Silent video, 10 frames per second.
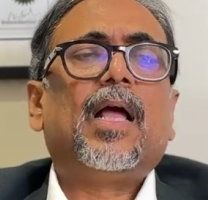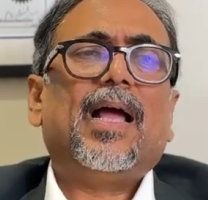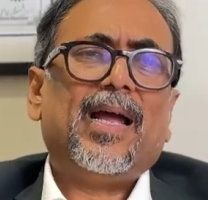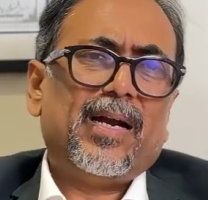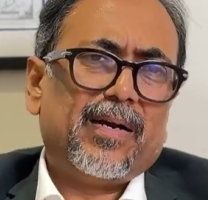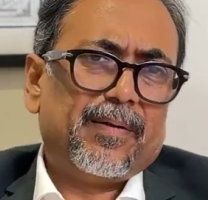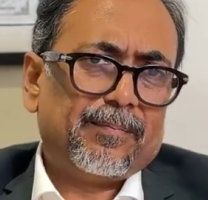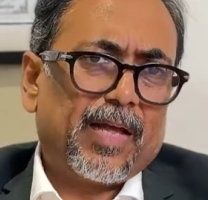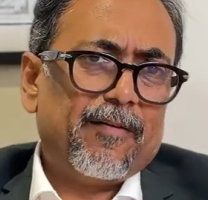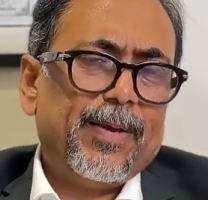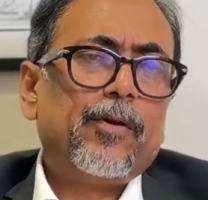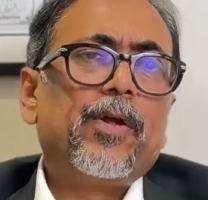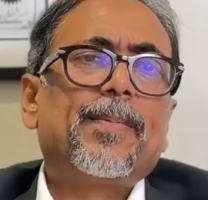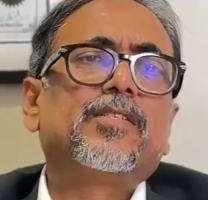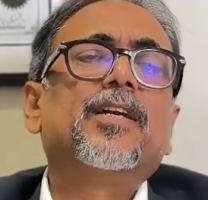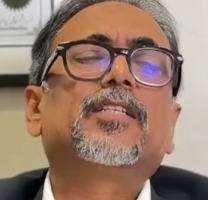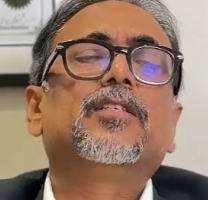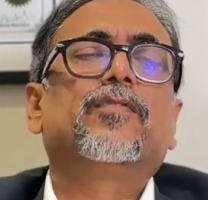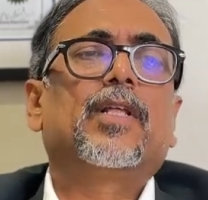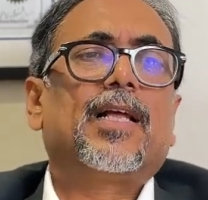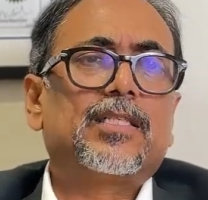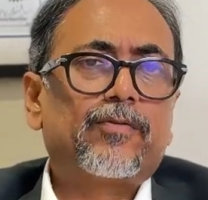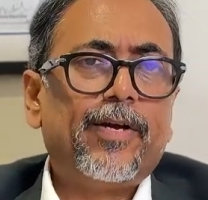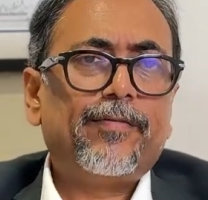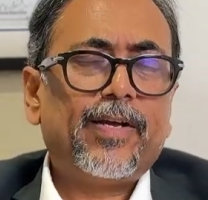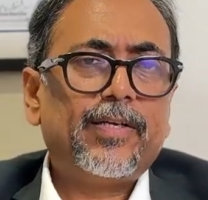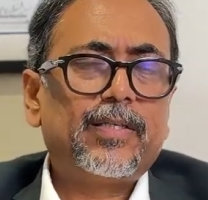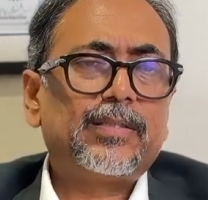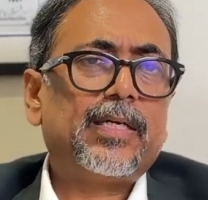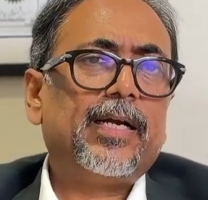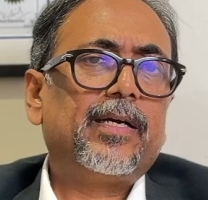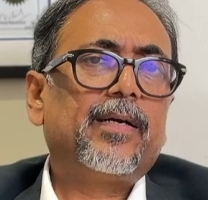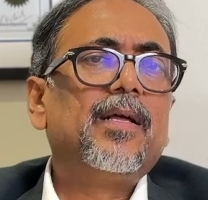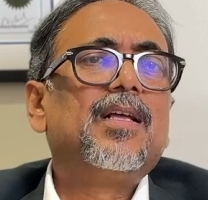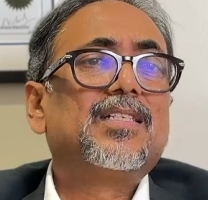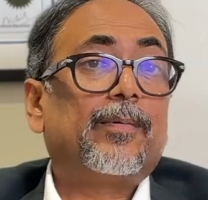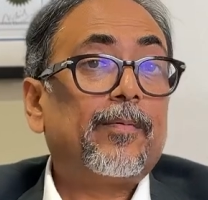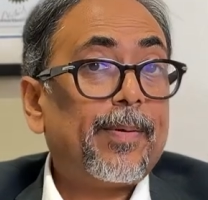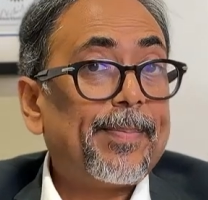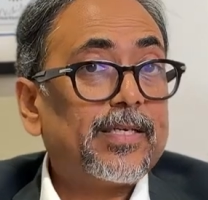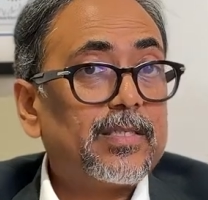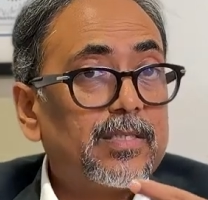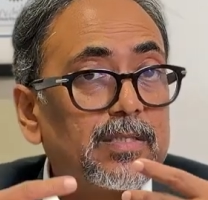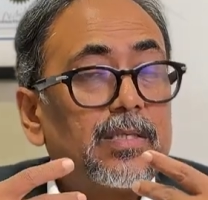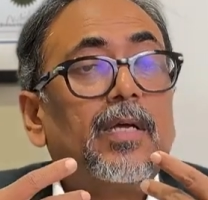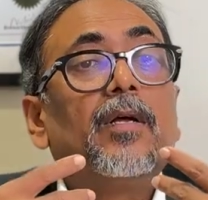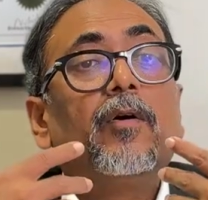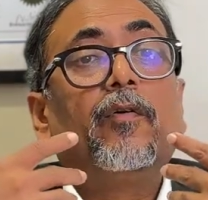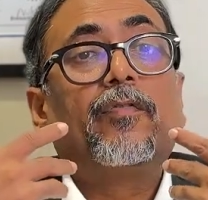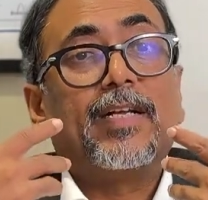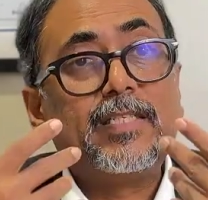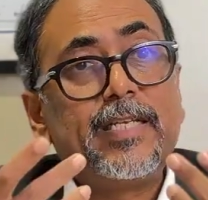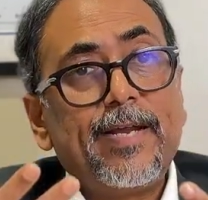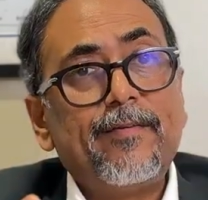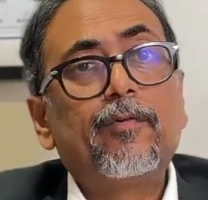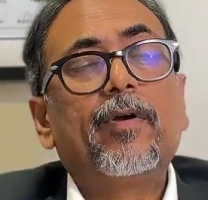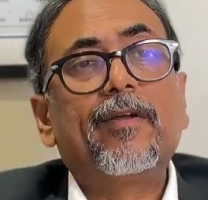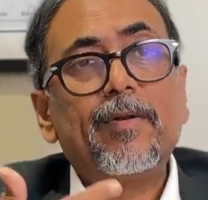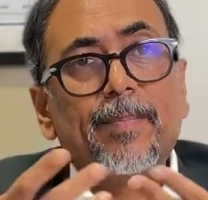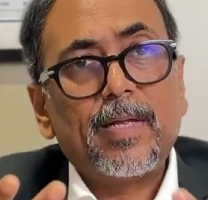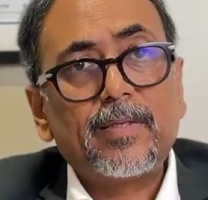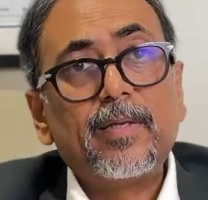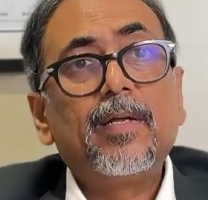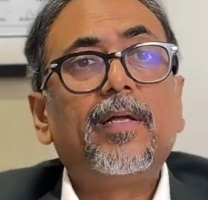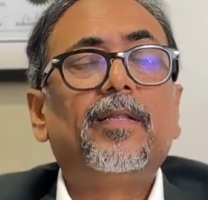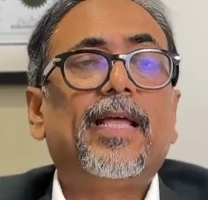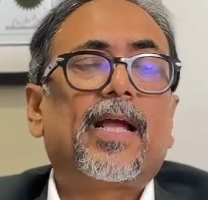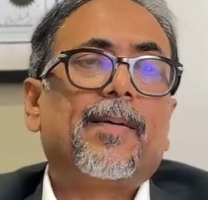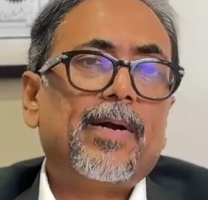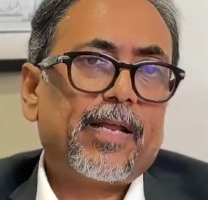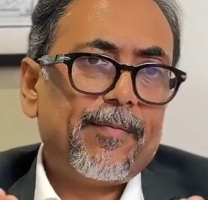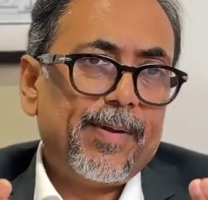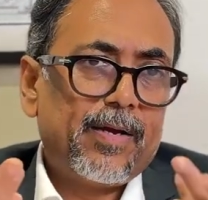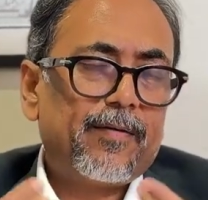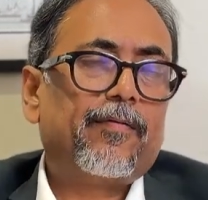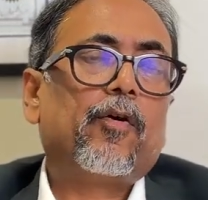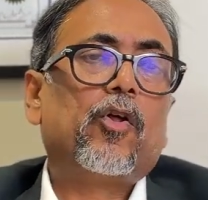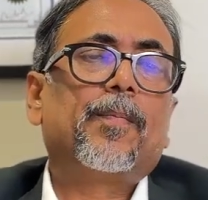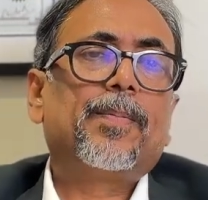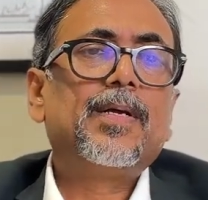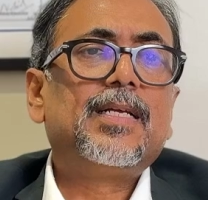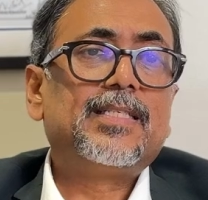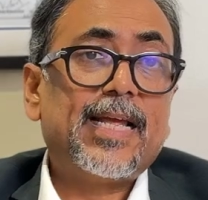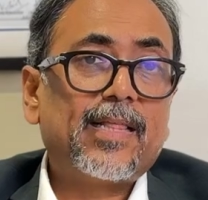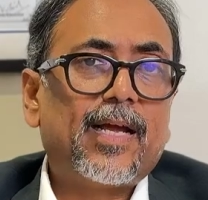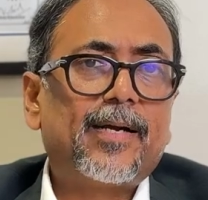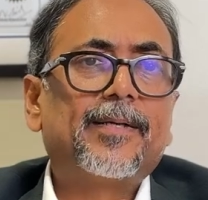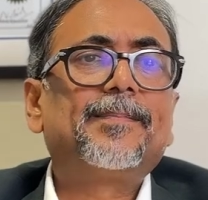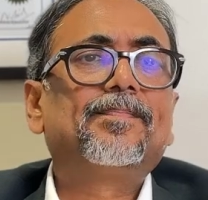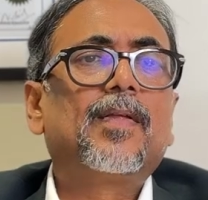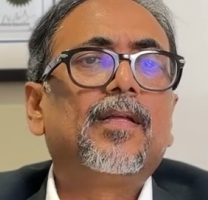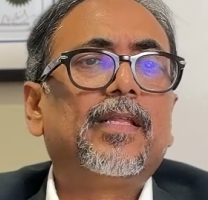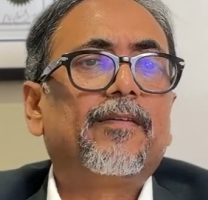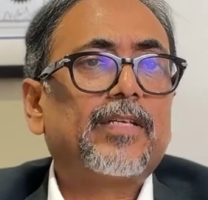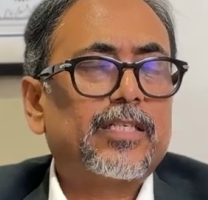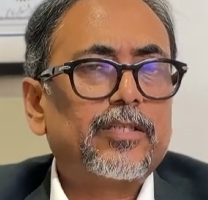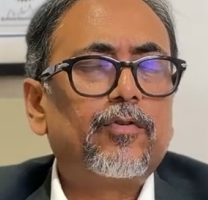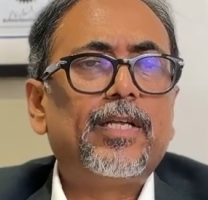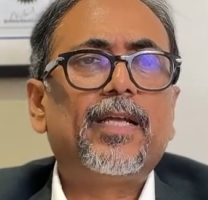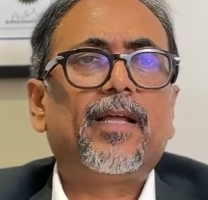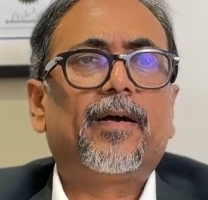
And I've been doing breast reductions for the last 25 years, and some of my patients who have conceived, who have given birth, they come and give me a follow-up saying that they have successfully